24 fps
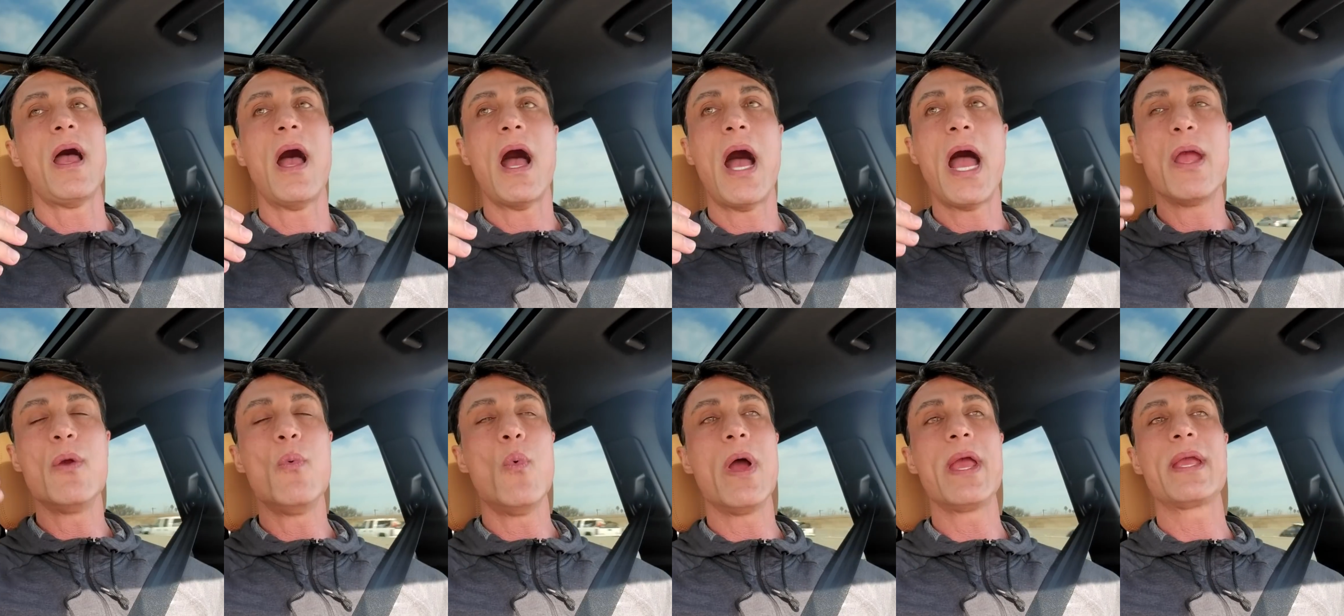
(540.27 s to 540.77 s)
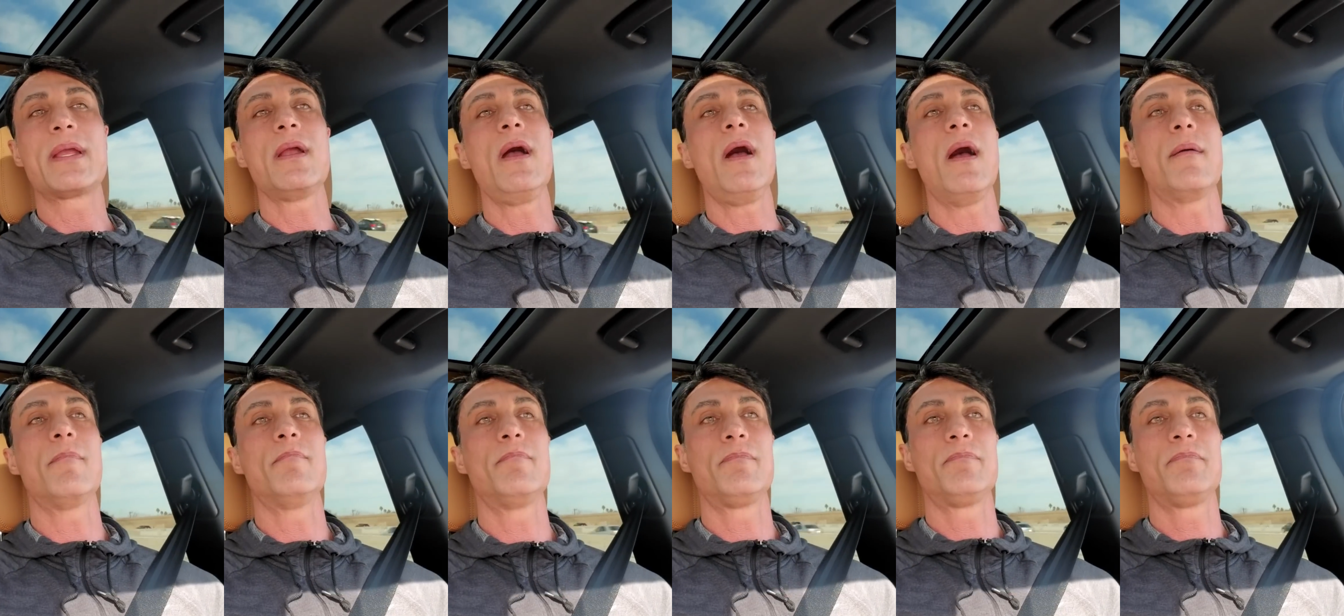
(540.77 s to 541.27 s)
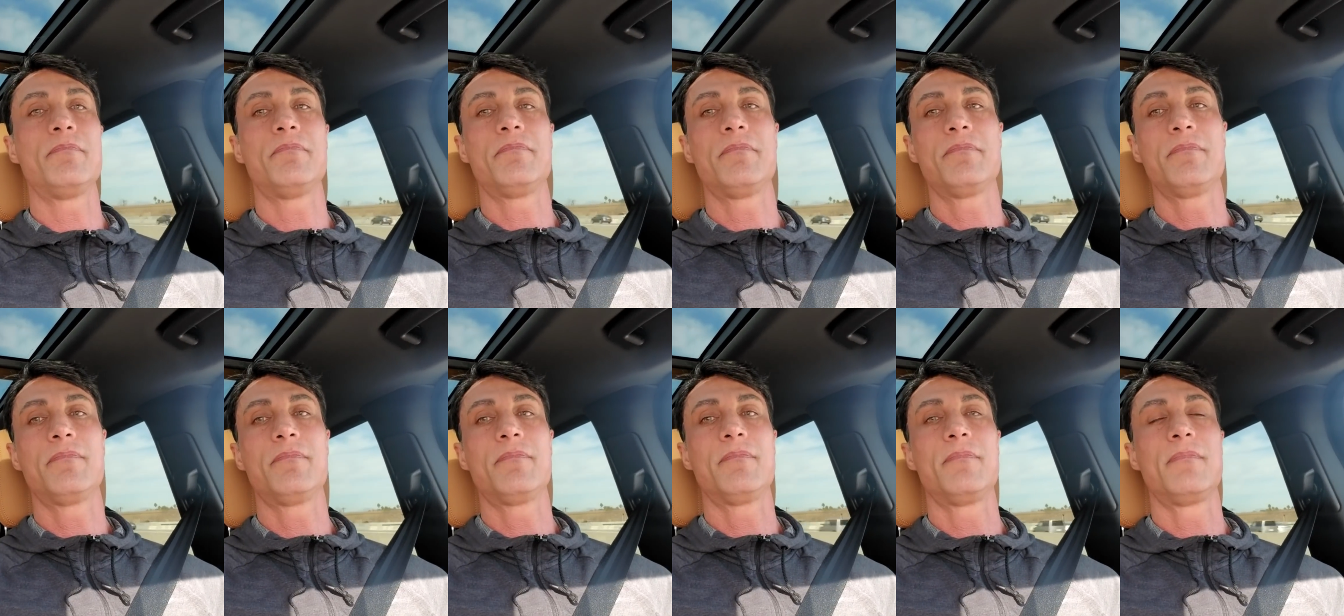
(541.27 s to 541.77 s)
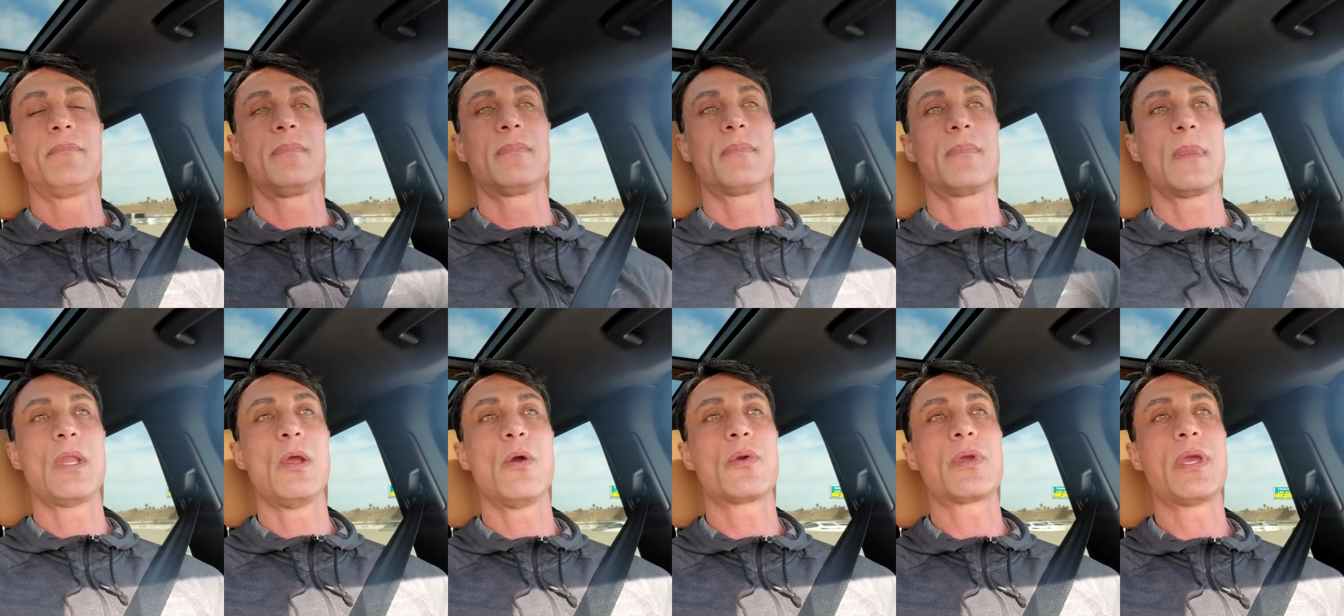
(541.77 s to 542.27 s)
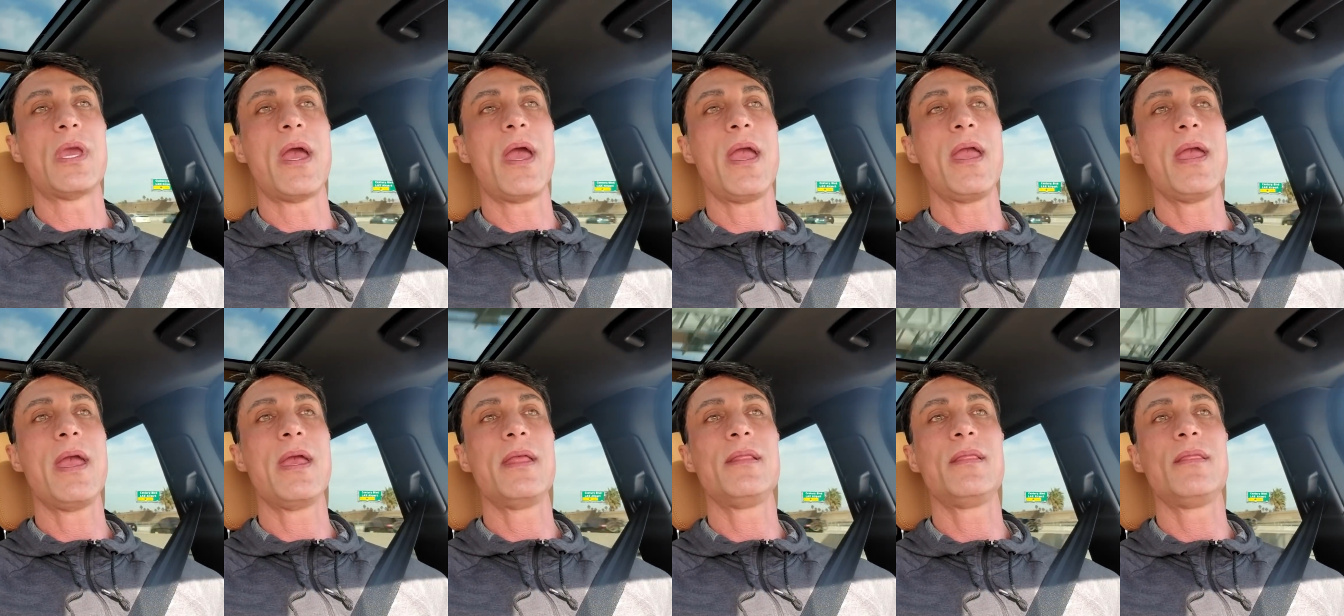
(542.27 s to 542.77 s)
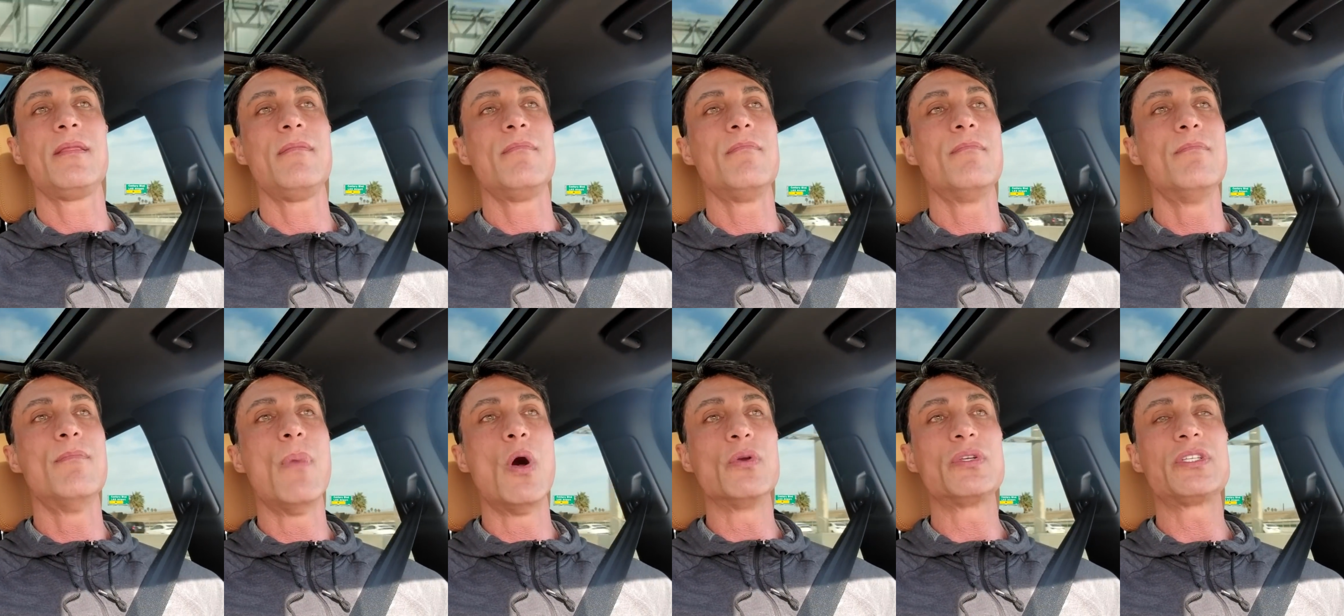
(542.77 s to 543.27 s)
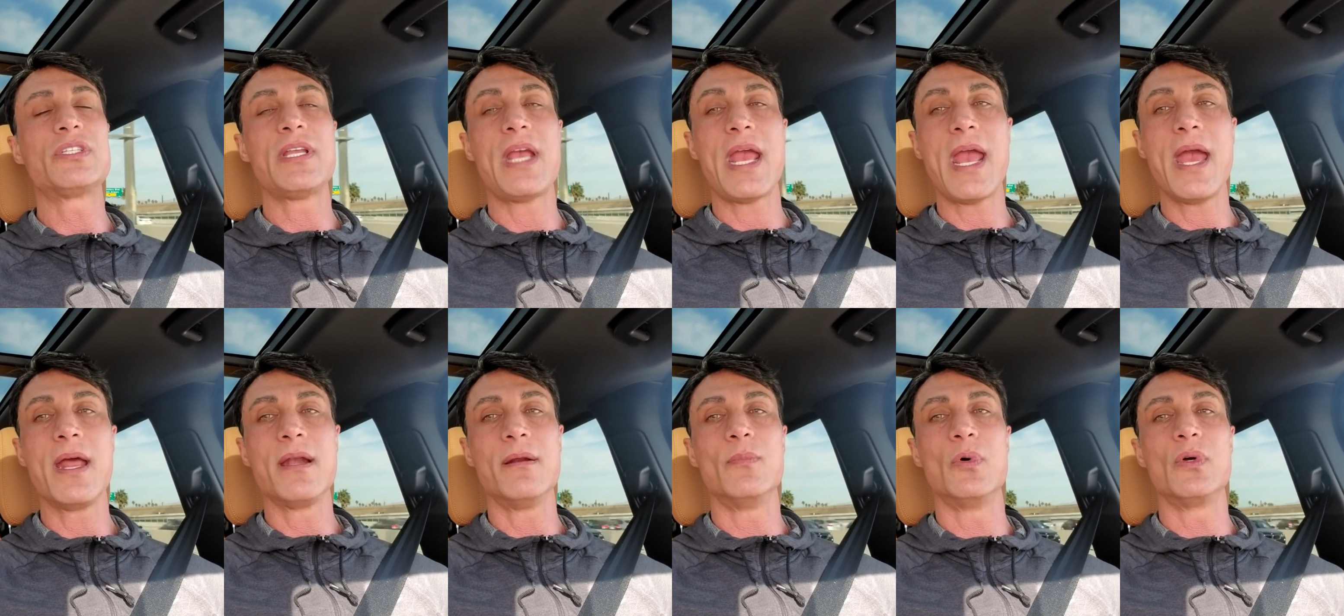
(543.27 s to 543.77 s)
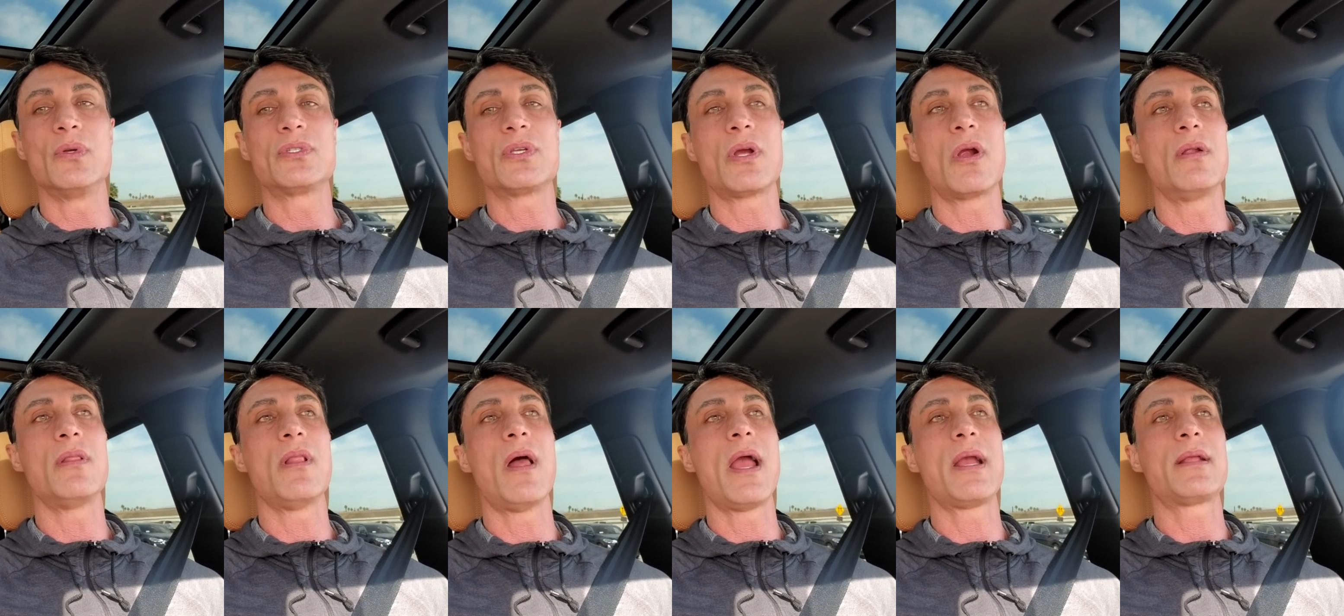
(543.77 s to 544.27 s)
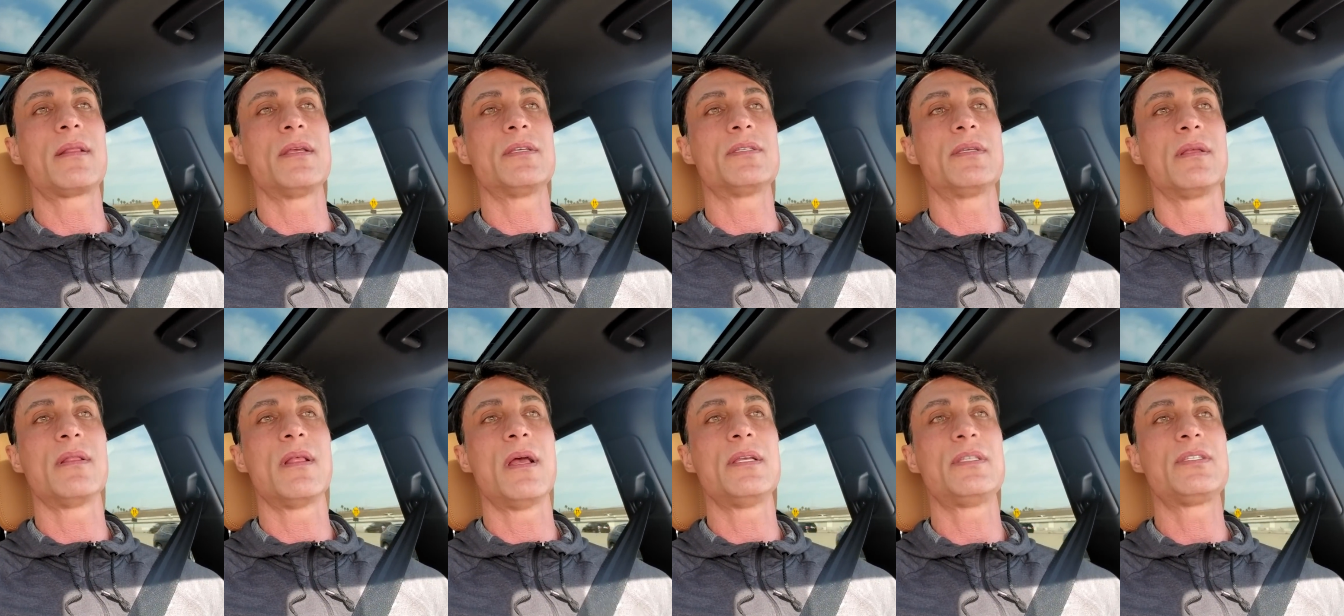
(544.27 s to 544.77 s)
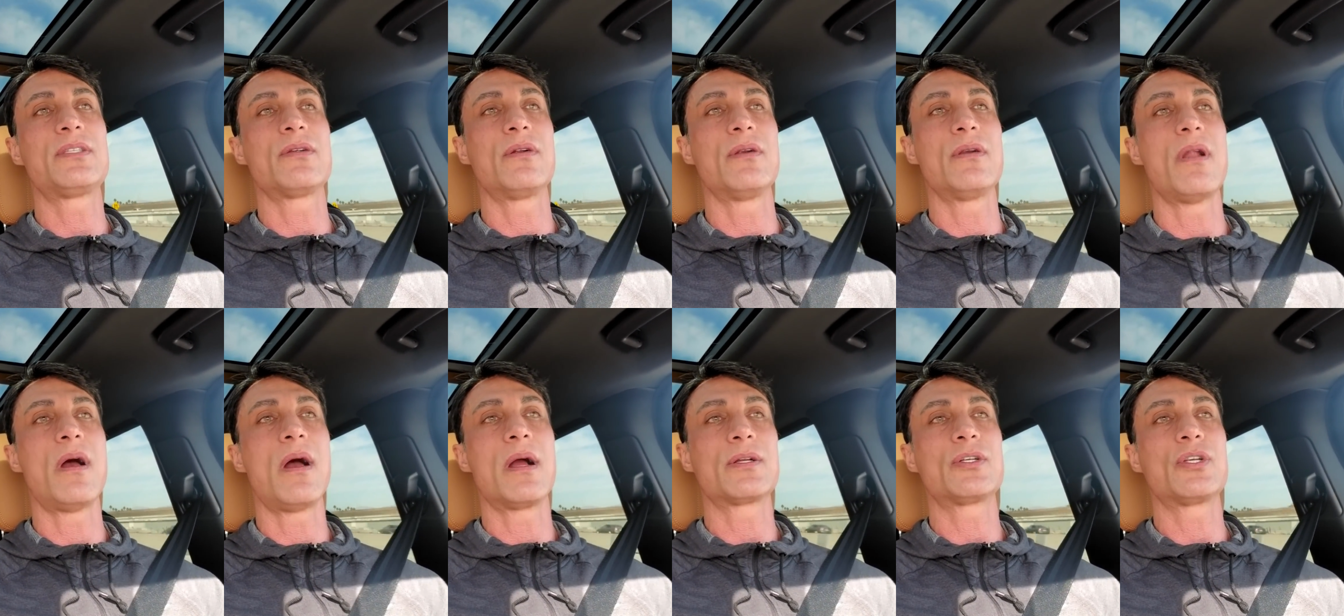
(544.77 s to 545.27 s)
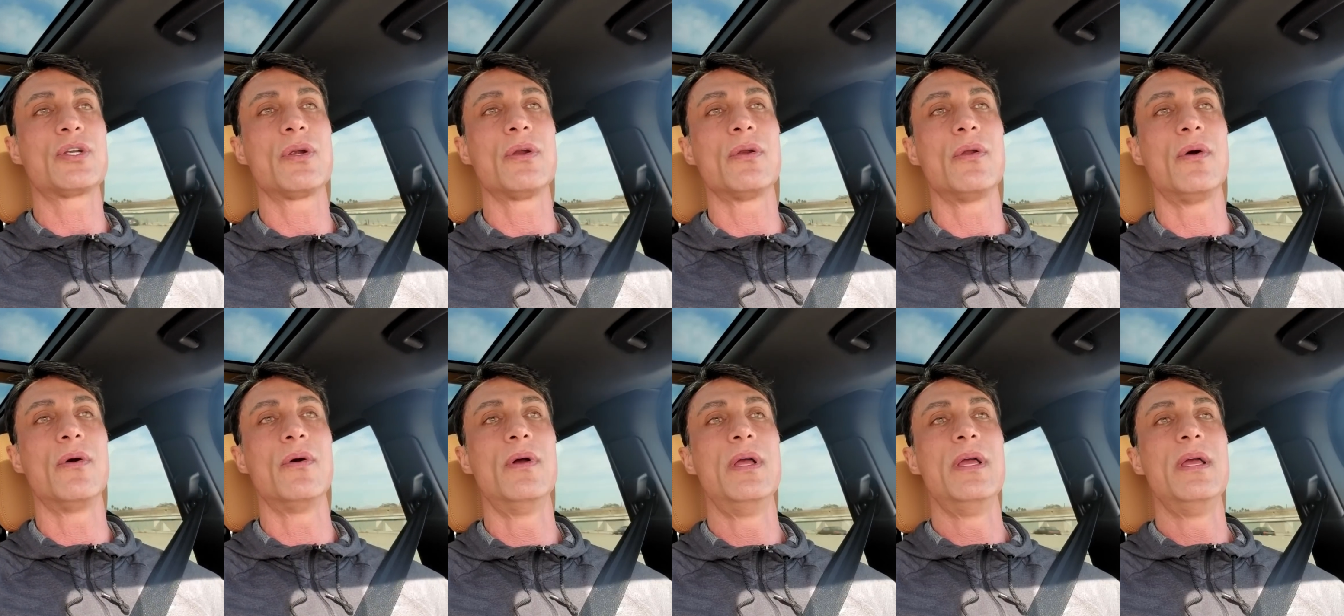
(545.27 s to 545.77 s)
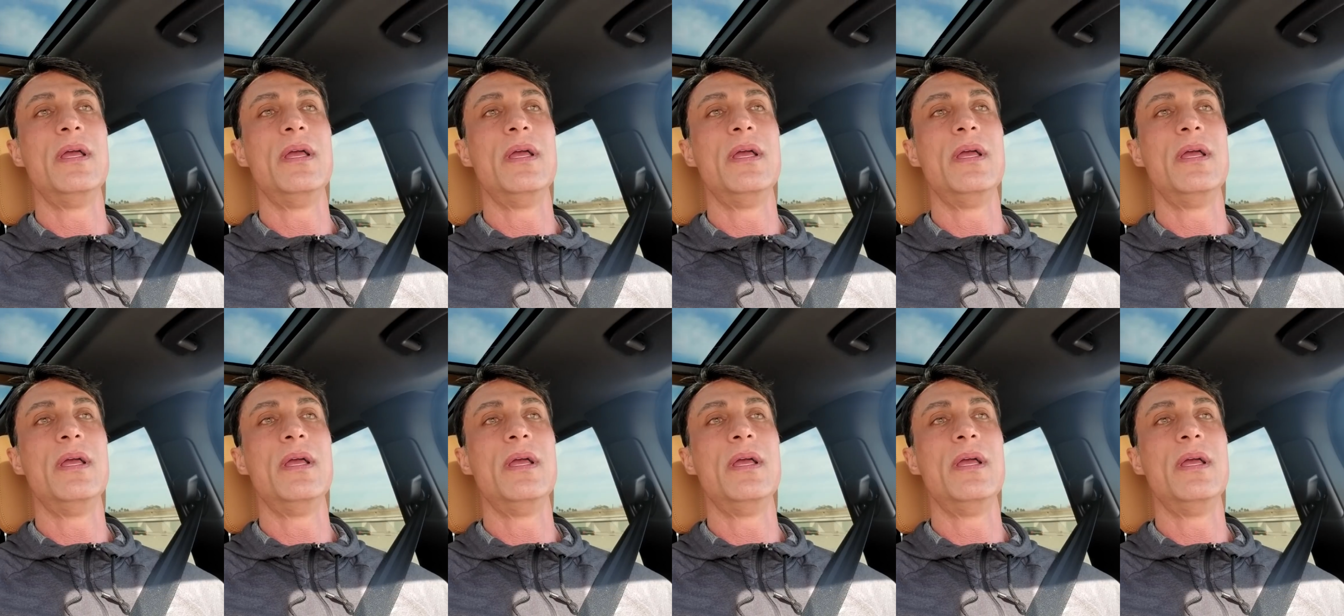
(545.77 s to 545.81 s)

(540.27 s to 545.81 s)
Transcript: I wake up, okay? And most animals are like this unless they're nocturnal.